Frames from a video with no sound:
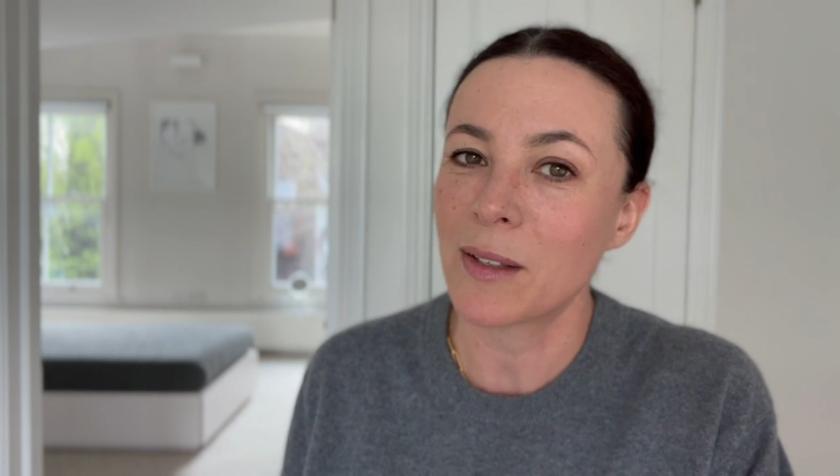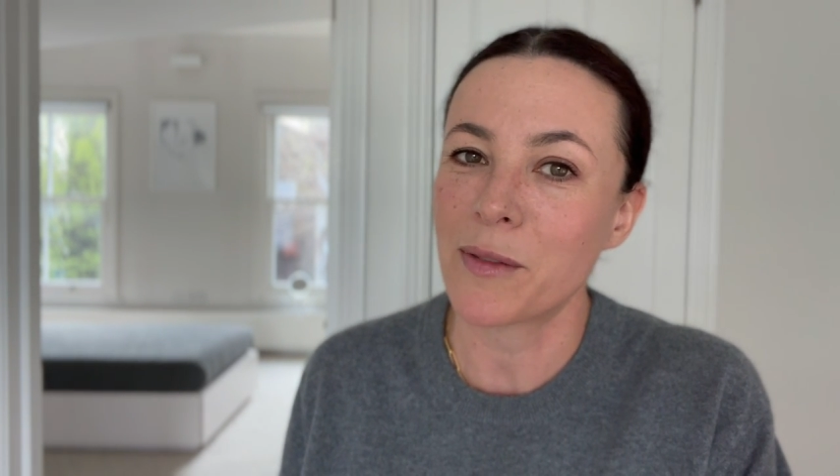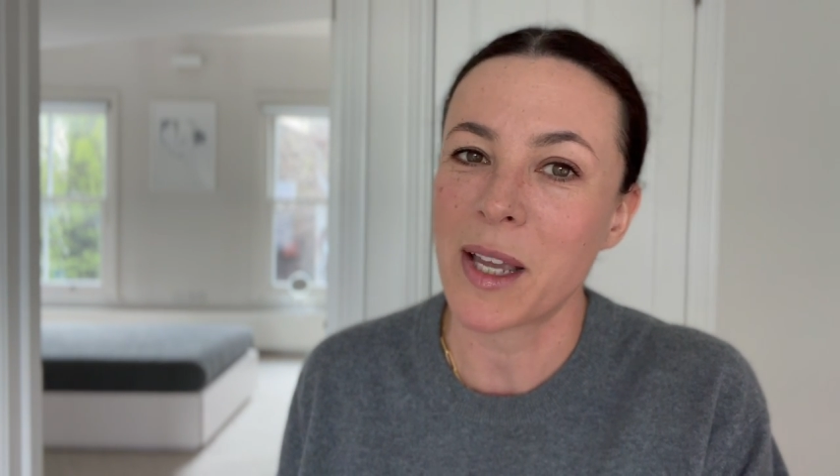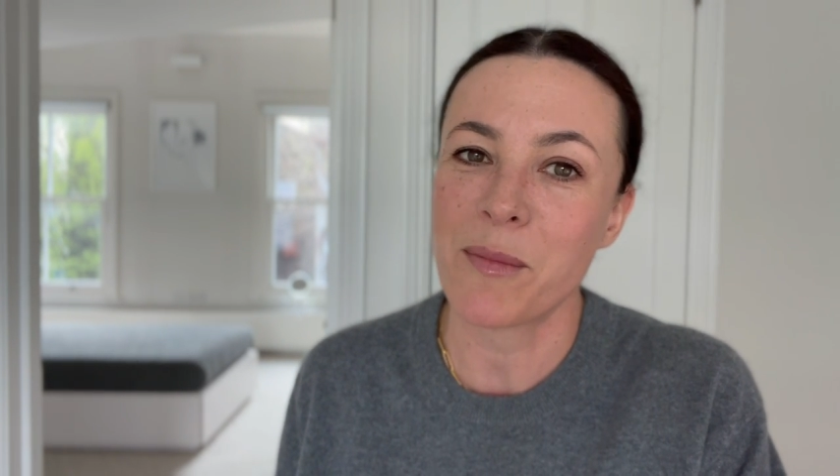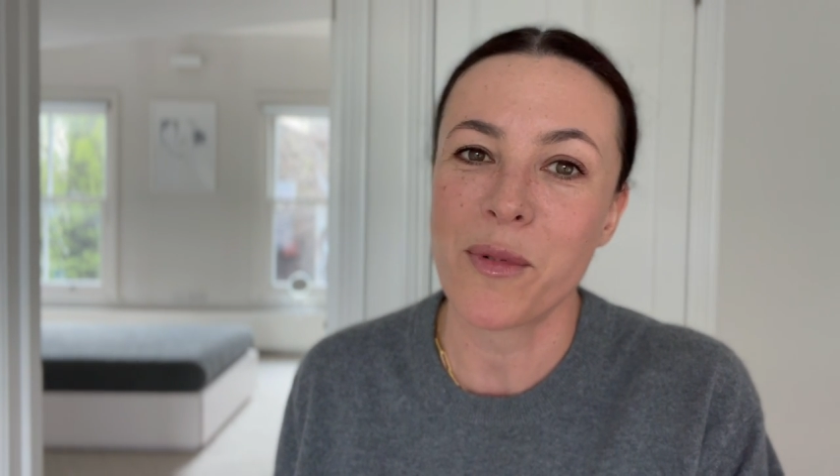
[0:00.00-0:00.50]
a
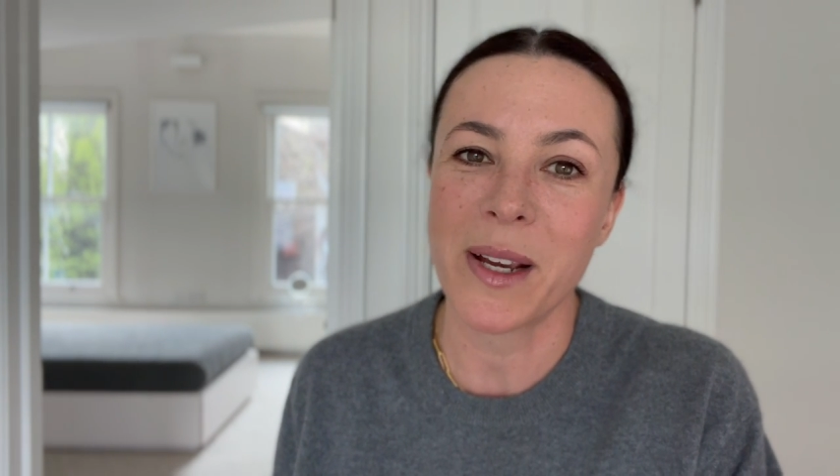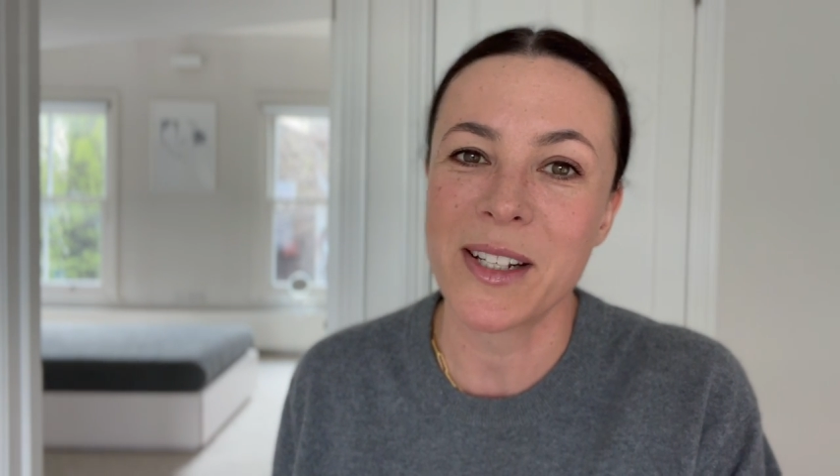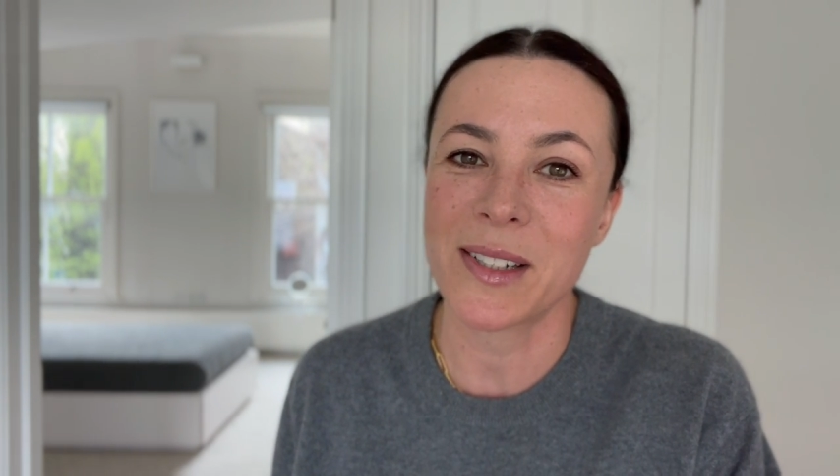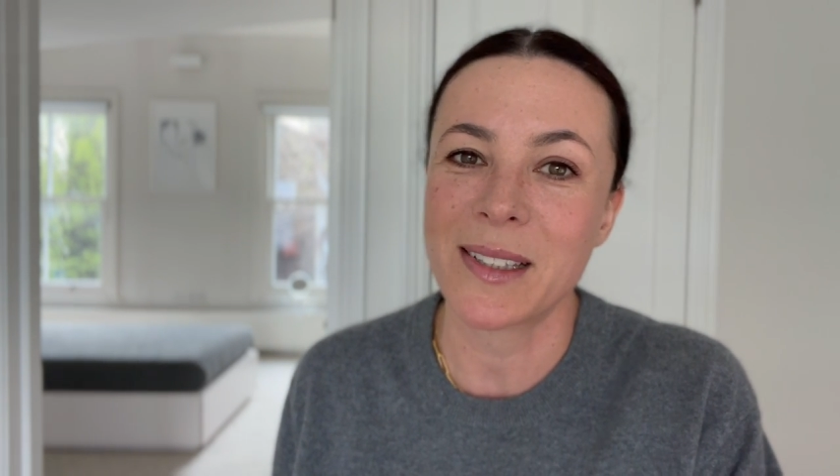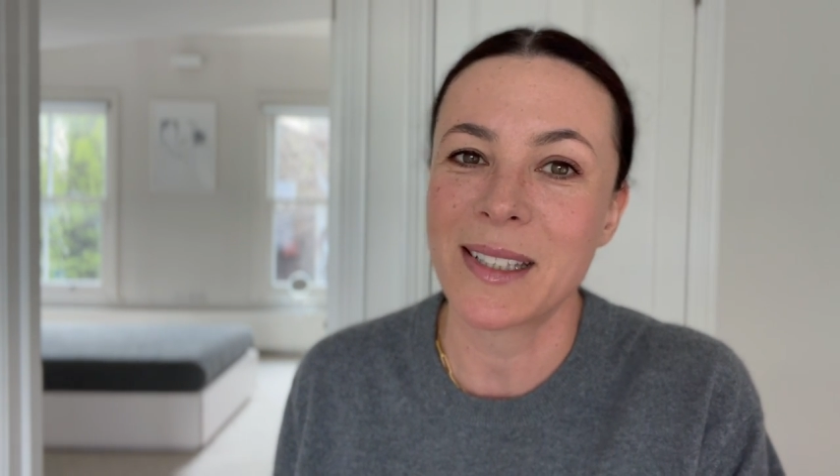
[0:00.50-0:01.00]

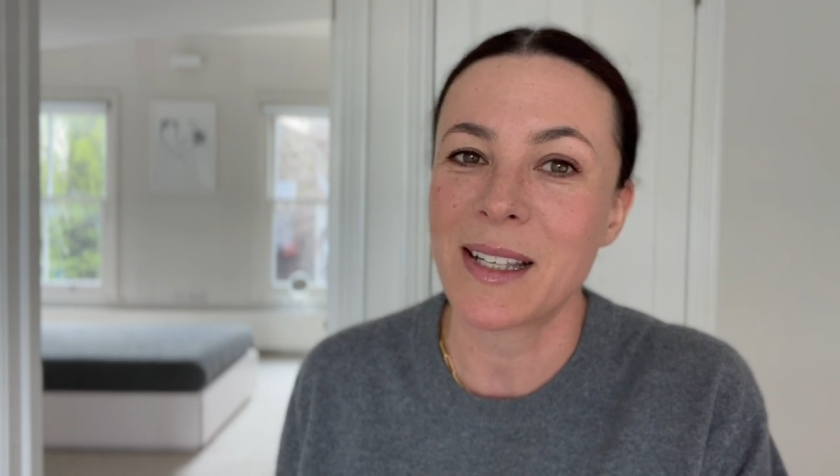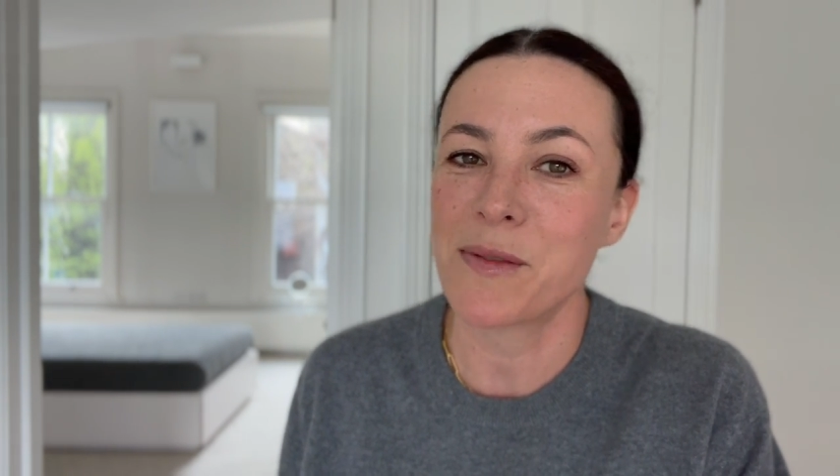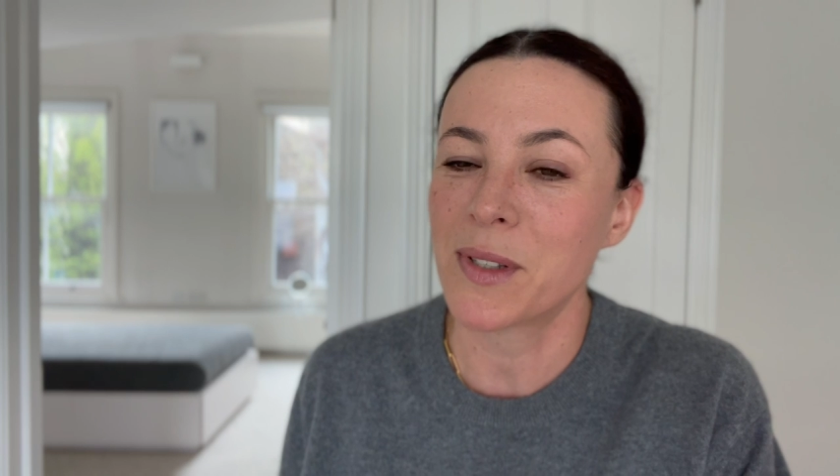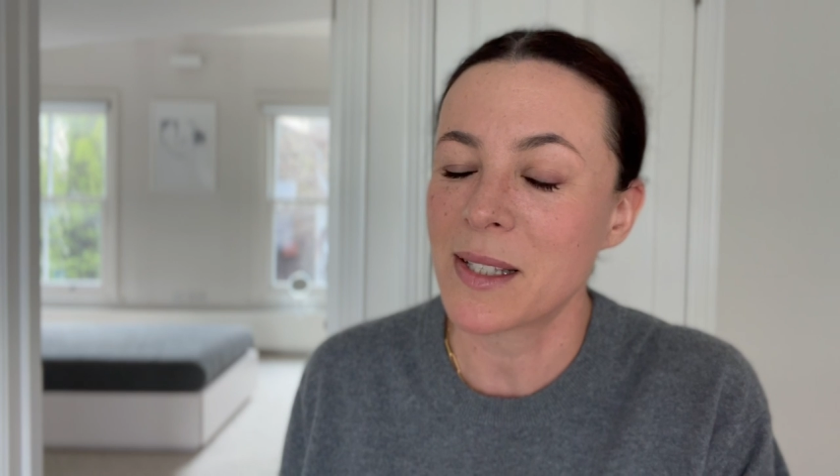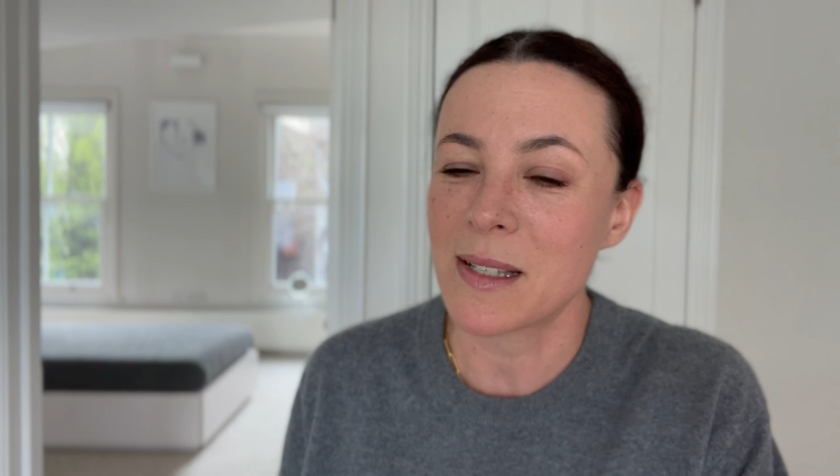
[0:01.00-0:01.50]
vibration? Did I
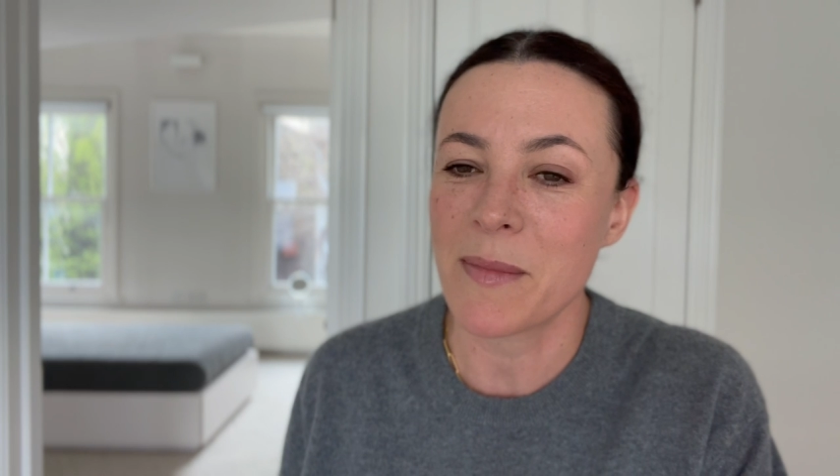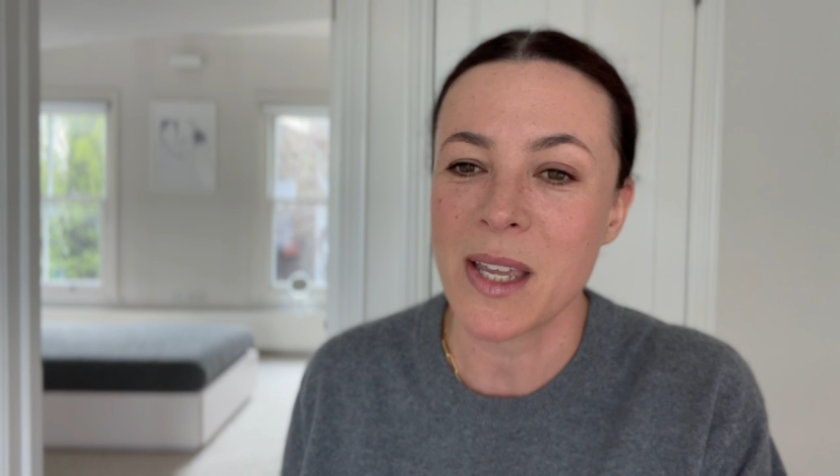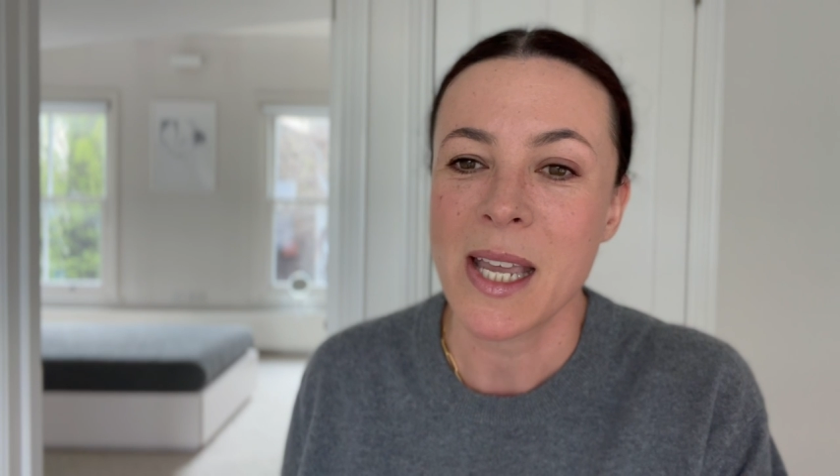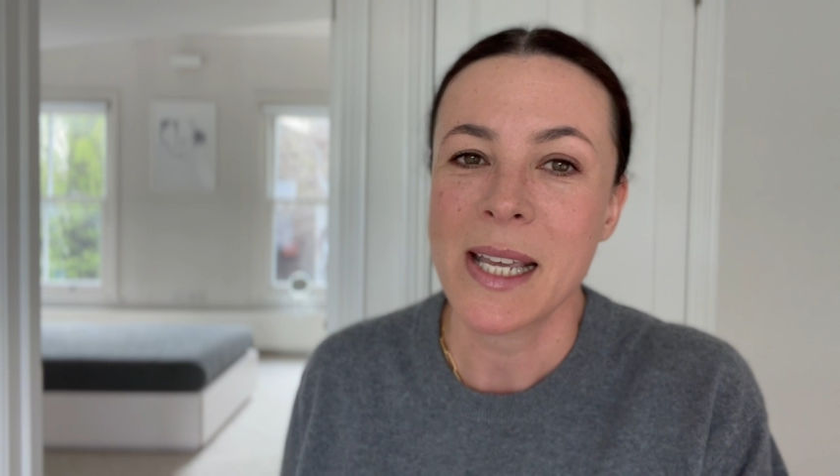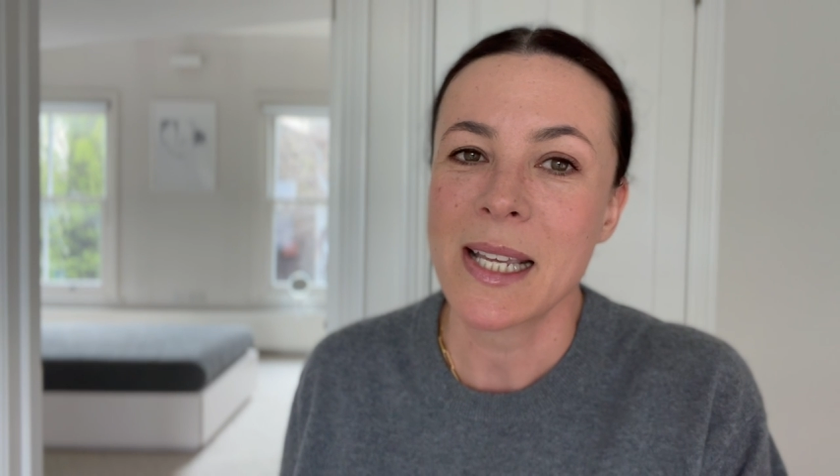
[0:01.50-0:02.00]
feel something?